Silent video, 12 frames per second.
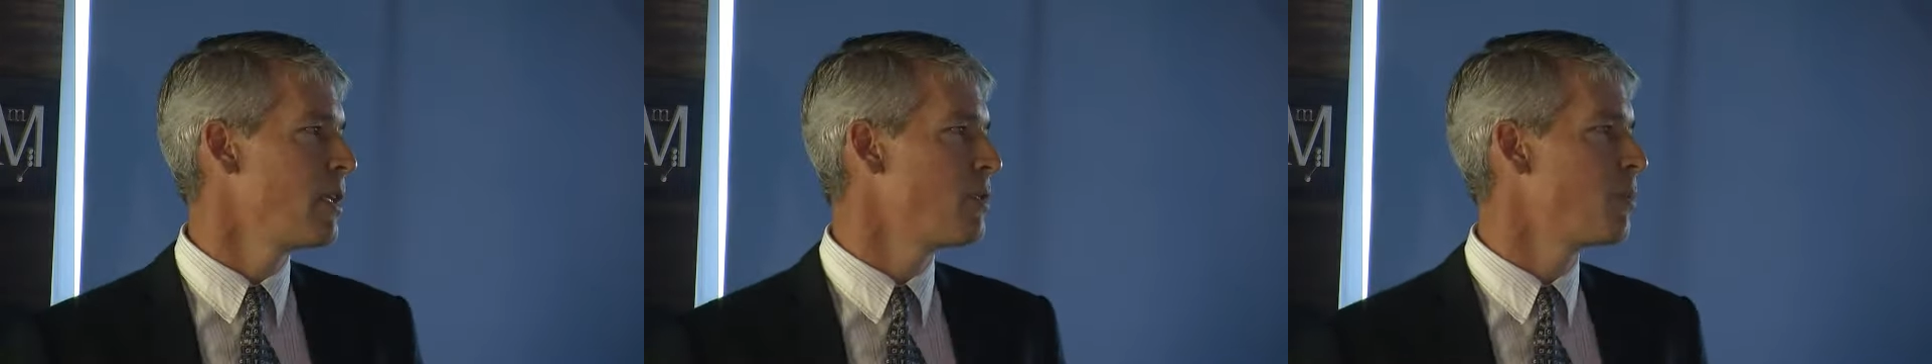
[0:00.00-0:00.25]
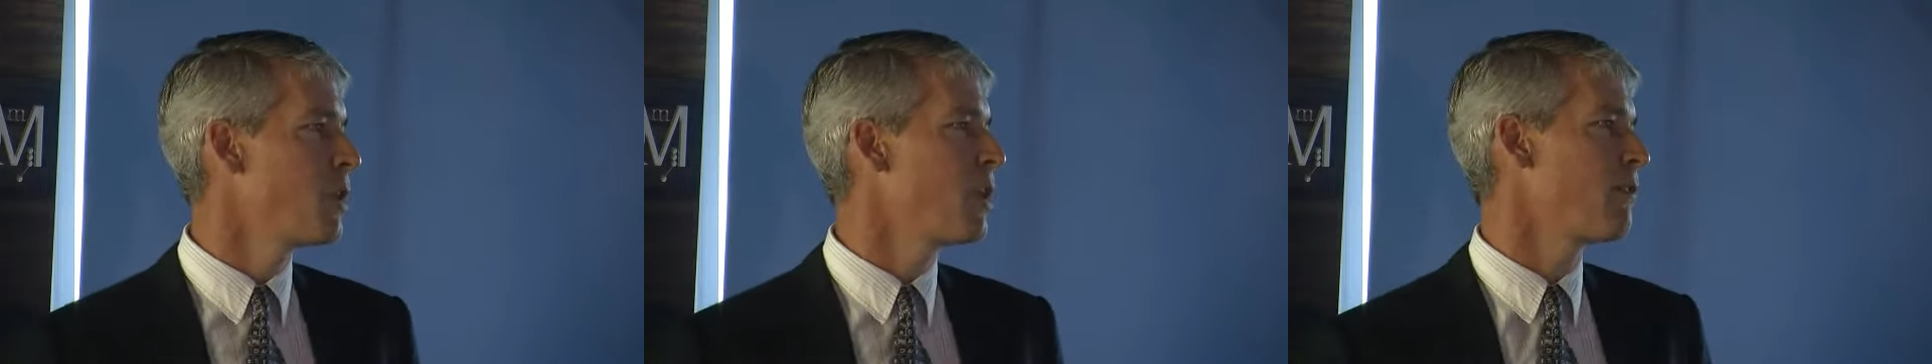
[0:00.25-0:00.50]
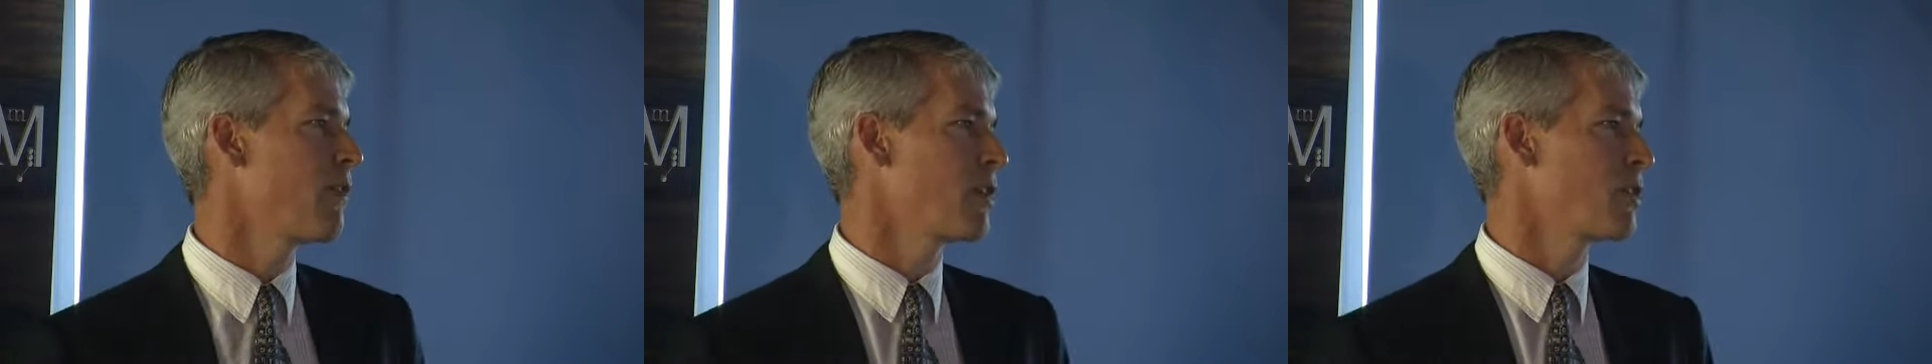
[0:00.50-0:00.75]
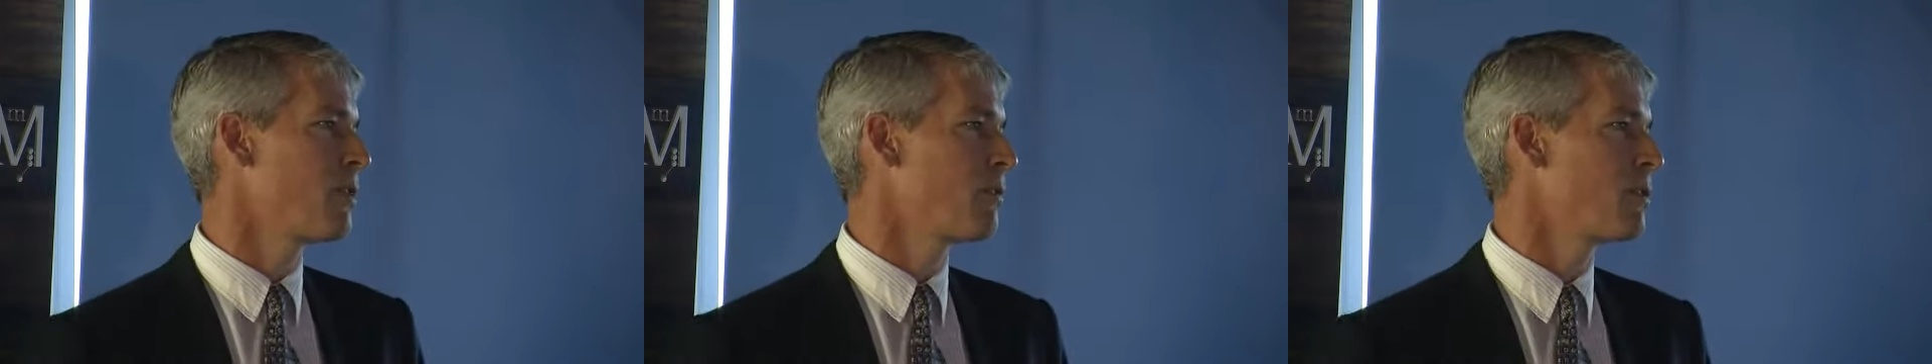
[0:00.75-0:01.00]
is purely a
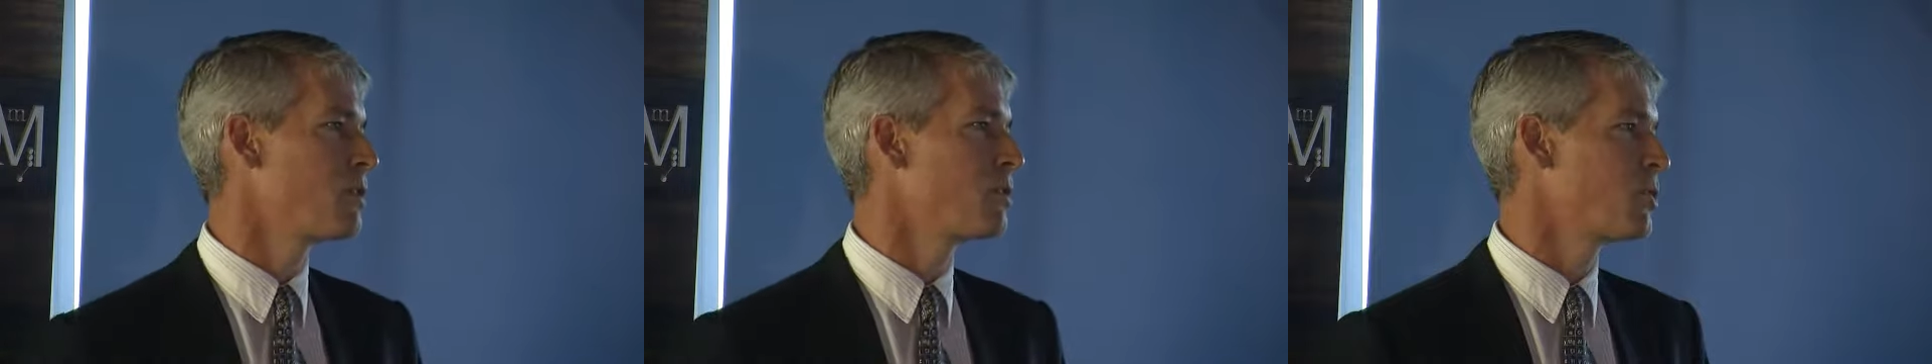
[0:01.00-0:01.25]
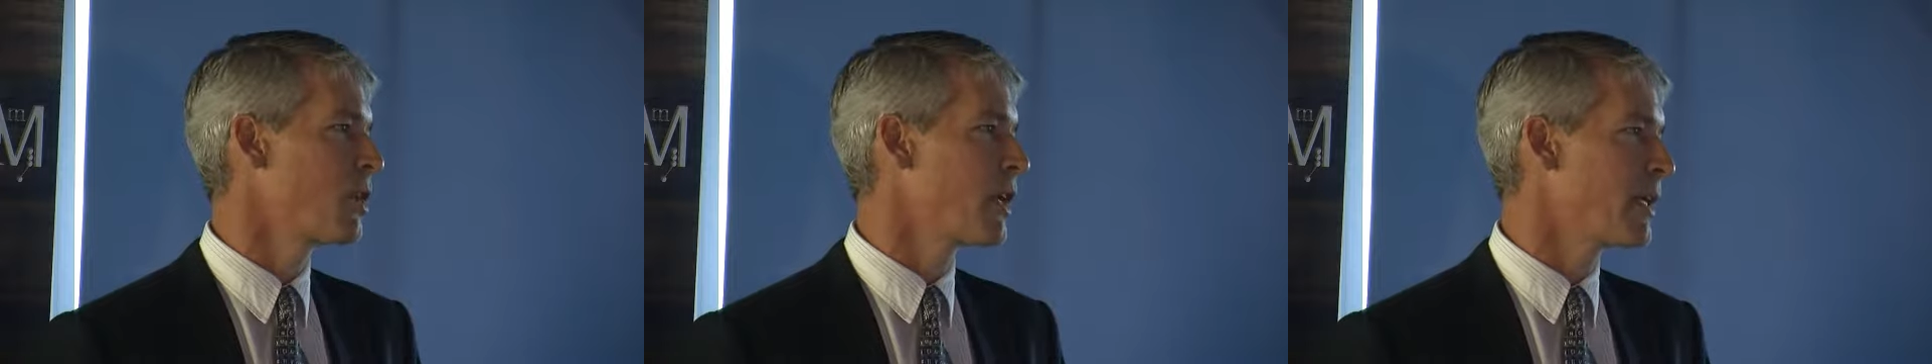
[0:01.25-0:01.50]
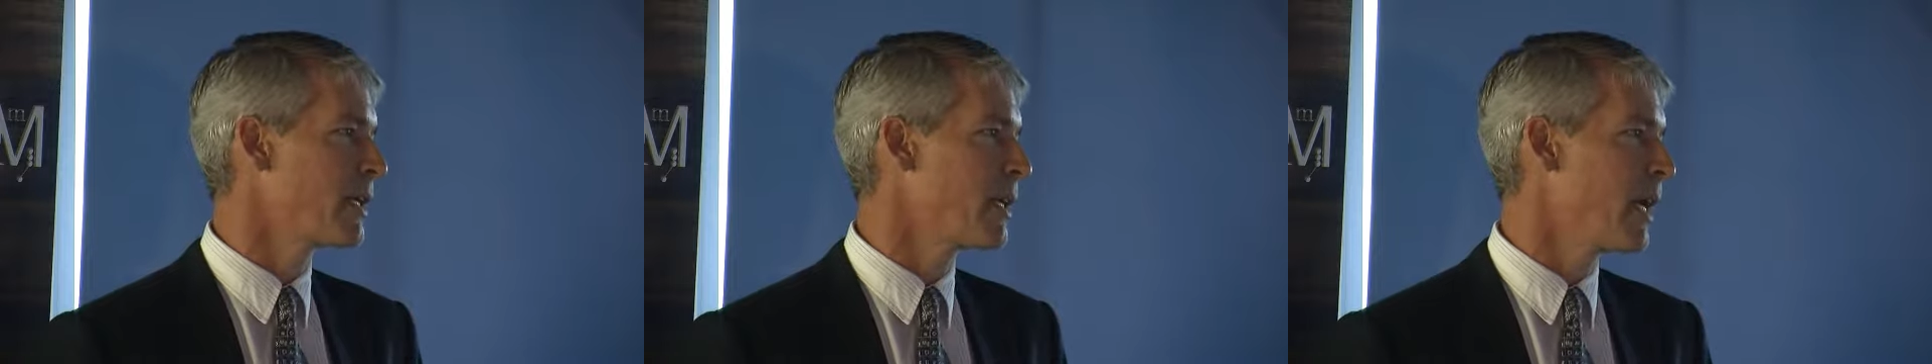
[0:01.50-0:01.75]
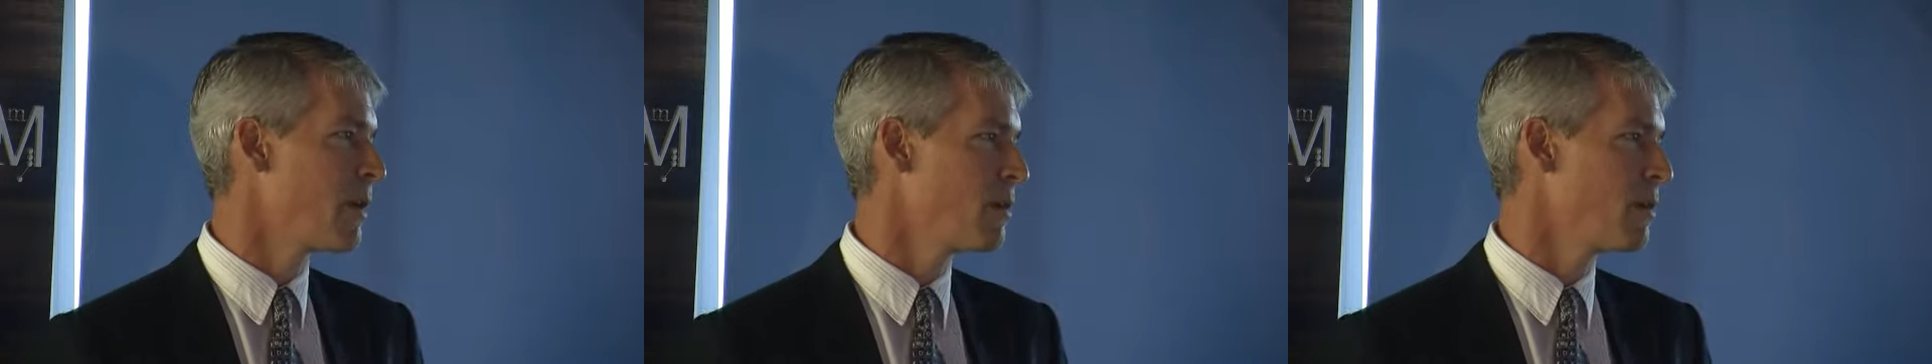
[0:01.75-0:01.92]
function of the drilling.